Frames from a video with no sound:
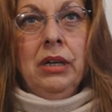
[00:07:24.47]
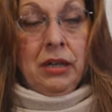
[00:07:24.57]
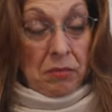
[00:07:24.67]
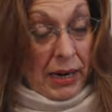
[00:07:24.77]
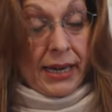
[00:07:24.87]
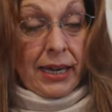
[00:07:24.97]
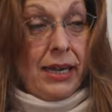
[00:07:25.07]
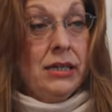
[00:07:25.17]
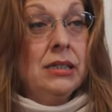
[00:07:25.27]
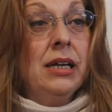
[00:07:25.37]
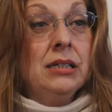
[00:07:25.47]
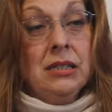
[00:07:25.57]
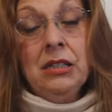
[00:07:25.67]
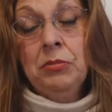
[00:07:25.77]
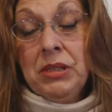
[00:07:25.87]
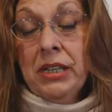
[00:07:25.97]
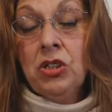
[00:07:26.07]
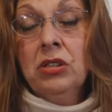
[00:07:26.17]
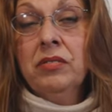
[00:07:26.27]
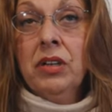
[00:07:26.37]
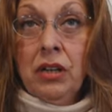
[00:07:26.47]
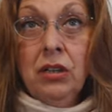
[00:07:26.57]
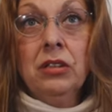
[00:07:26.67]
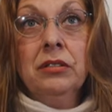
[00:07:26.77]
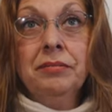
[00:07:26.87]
And in my case, that's the obsession of color.